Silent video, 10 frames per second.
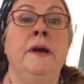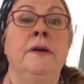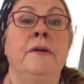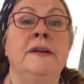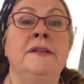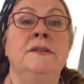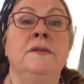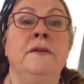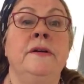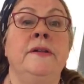Grass is
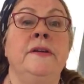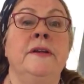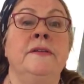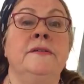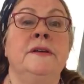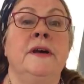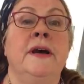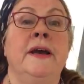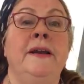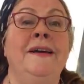green on the other
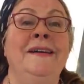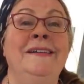side.